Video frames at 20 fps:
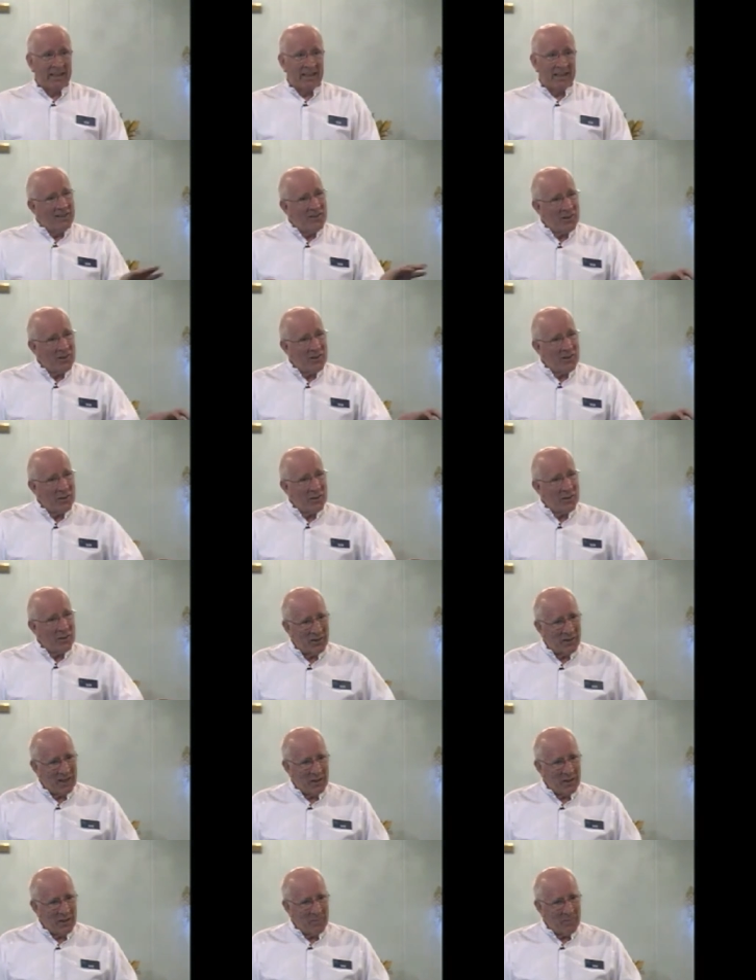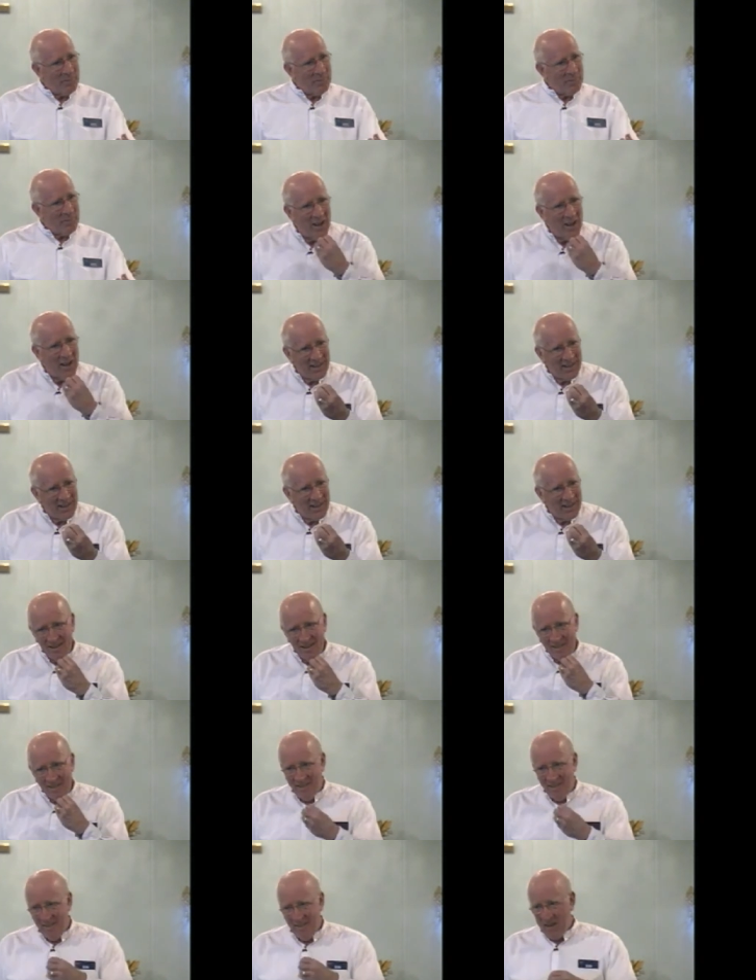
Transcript: Not just turkey, but what? Eat.